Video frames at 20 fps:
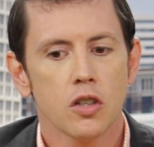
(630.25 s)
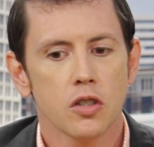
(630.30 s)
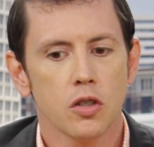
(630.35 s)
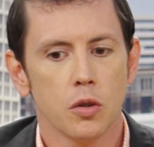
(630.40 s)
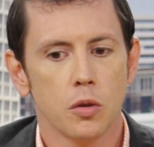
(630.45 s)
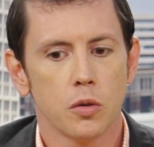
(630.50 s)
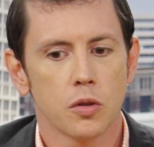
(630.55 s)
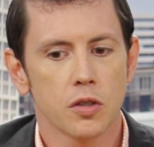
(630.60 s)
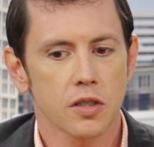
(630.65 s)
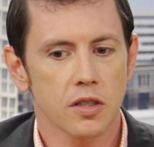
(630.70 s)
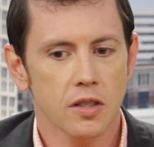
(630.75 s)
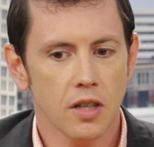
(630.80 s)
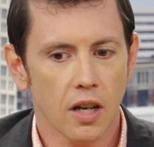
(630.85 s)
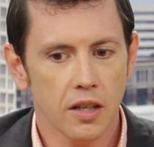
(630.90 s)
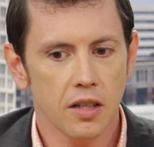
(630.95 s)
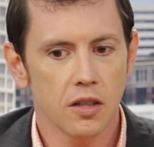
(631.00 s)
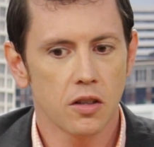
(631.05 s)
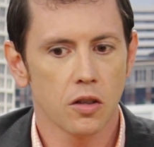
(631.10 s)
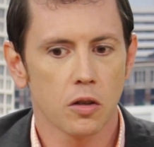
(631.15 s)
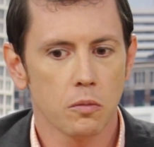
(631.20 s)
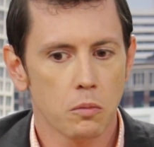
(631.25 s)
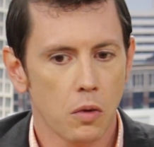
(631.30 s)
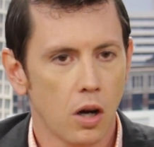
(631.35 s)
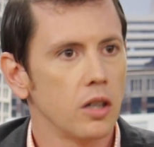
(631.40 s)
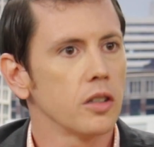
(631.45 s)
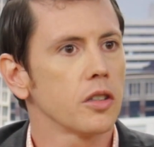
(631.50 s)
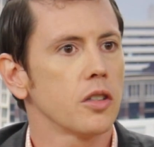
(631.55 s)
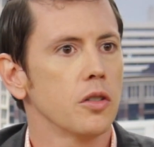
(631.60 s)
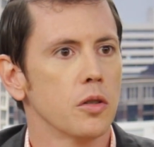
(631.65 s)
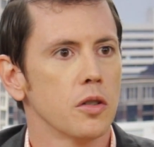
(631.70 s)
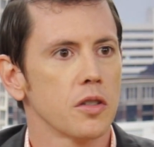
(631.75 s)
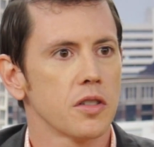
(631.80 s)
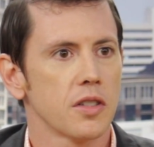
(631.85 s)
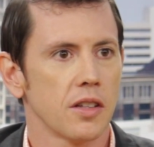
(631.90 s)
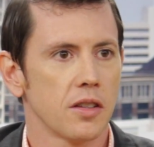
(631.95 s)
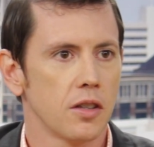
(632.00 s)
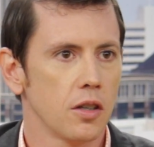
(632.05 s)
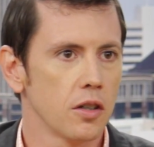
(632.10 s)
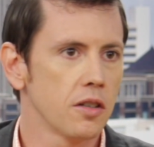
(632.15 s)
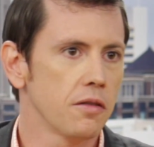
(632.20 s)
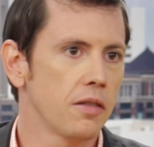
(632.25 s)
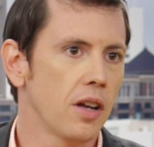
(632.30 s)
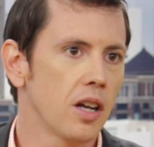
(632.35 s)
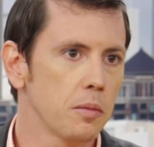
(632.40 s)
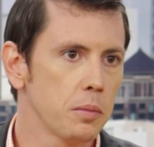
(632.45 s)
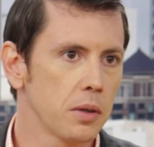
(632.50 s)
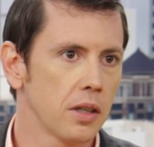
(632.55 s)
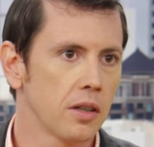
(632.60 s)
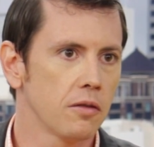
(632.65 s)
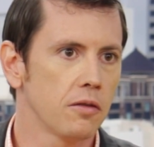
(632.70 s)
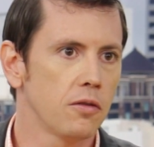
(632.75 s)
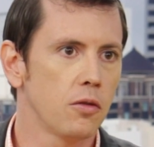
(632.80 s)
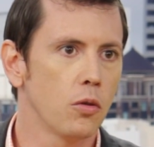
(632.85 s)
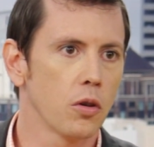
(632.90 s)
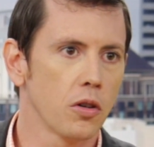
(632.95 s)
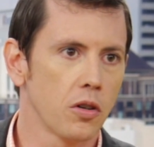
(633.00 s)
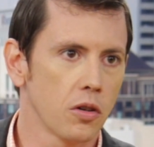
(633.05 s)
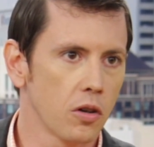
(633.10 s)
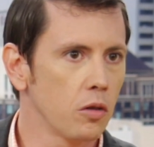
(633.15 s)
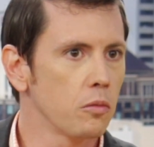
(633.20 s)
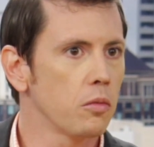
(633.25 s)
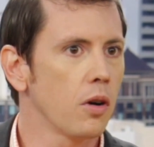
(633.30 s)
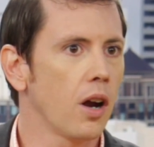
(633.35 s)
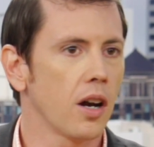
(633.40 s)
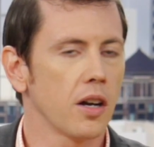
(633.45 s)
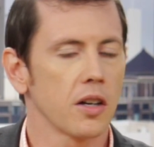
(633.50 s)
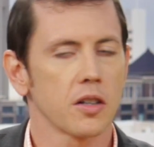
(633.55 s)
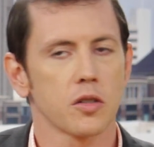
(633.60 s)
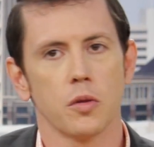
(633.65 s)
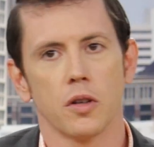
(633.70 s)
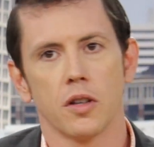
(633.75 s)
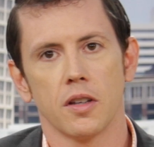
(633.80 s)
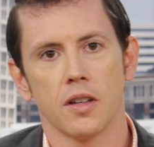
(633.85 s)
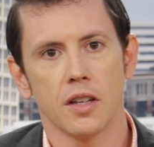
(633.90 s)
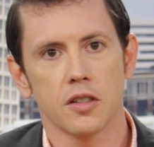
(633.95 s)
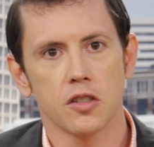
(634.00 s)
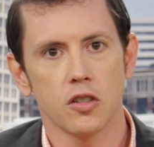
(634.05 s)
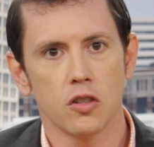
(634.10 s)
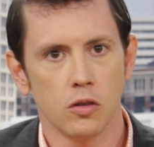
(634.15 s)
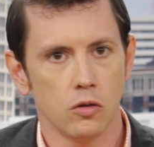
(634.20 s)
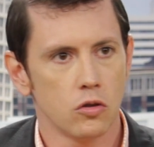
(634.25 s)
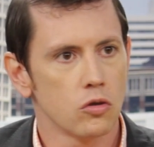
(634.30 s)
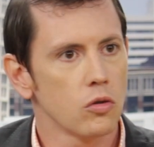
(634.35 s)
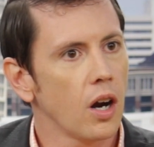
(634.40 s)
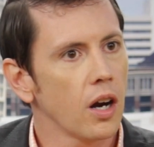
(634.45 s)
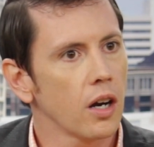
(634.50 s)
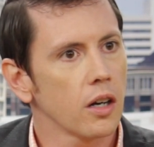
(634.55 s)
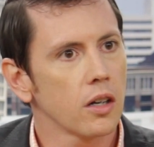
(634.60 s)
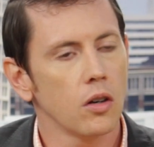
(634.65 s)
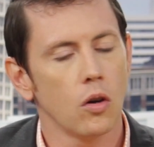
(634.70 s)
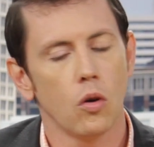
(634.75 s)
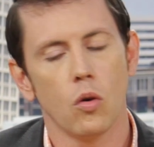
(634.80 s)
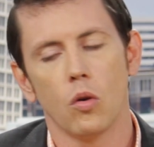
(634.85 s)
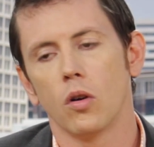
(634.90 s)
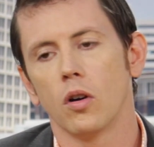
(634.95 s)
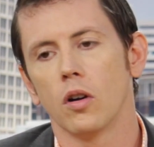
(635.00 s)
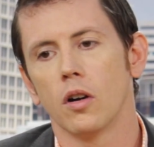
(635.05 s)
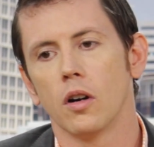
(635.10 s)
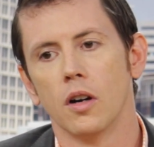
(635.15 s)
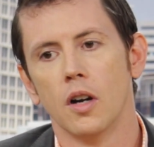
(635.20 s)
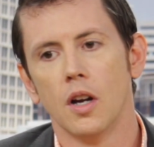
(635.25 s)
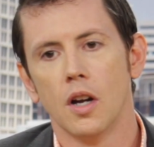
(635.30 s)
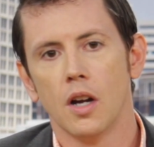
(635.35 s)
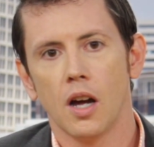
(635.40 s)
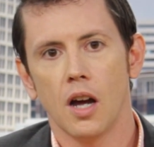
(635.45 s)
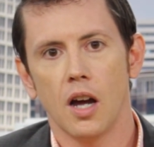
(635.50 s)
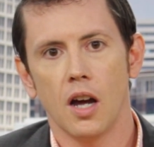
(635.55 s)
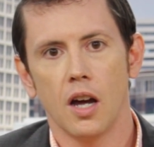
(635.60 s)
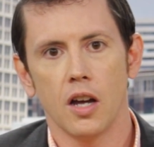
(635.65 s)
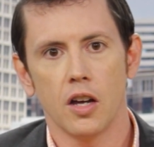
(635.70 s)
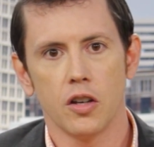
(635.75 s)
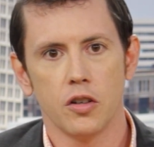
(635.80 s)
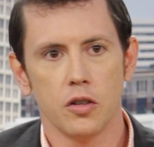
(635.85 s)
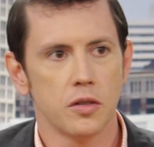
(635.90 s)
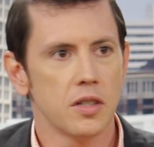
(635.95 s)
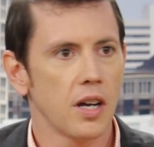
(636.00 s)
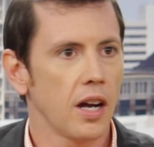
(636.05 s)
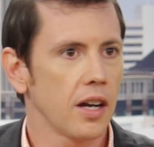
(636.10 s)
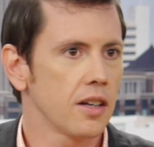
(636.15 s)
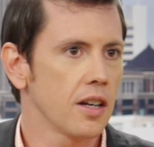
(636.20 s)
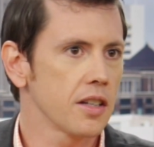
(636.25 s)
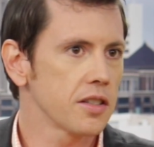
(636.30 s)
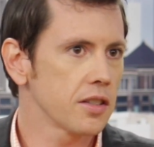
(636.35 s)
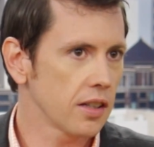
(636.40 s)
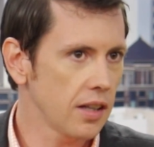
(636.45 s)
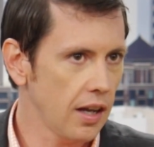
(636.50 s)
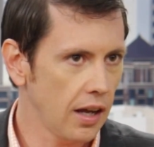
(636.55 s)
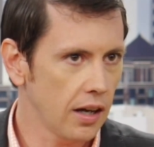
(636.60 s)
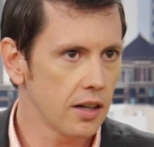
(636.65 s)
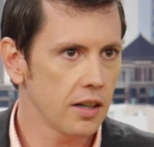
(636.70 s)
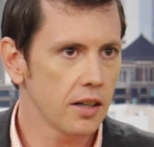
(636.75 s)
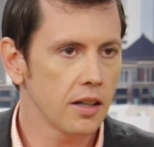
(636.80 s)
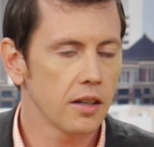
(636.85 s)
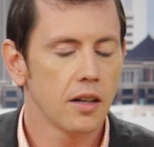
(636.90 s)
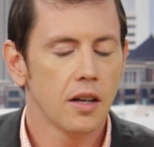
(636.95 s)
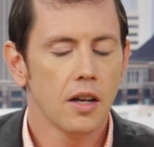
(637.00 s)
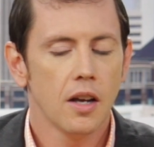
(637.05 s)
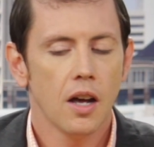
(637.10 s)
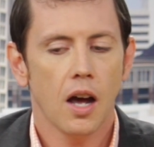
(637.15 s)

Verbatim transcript: to study their molecules that they're developing for their own products, whether that's a new drug or uh, a new diagnostic candidate.